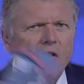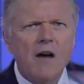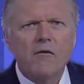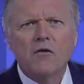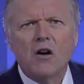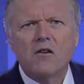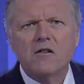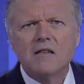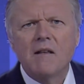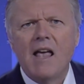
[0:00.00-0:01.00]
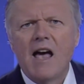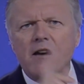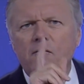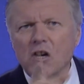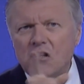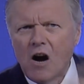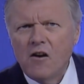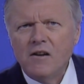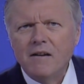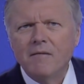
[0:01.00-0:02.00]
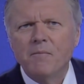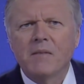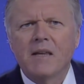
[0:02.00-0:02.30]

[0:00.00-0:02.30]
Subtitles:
5 of those. And if you don't,